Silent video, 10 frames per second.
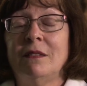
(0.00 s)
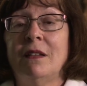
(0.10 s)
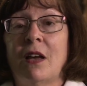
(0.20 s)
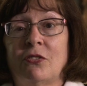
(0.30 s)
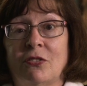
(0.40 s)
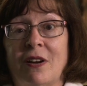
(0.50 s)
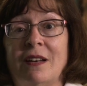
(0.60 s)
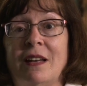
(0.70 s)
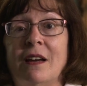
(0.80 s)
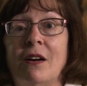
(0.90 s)

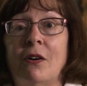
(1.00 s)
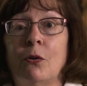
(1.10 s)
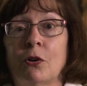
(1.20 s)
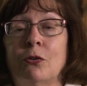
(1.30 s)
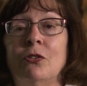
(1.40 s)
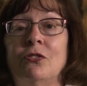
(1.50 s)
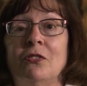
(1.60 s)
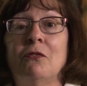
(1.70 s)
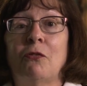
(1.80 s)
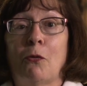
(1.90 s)
Nazraniya, or
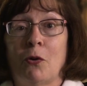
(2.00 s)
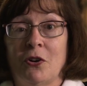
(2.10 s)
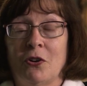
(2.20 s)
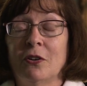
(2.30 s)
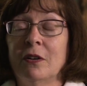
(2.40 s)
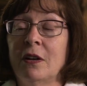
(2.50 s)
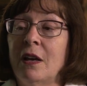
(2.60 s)
Christian foreigner.